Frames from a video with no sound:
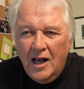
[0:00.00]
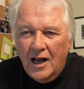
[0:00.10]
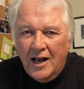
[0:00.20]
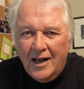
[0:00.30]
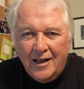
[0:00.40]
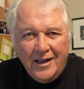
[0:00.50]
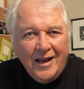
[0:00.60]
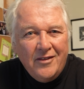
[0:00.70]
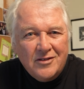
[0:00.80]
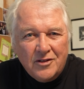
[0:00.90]

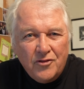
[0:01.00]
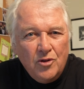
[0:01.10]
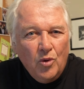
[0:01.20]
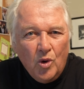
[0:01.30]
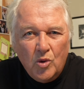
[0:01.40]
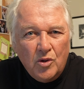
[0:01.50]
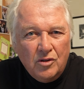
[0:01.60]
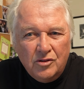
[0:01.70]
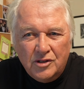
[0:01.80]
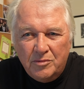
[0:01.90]
Yeah, there's a few
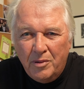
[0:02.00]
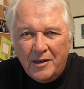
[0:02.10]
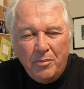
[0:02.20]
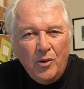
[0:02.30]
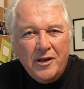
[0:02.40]
odors, but boy,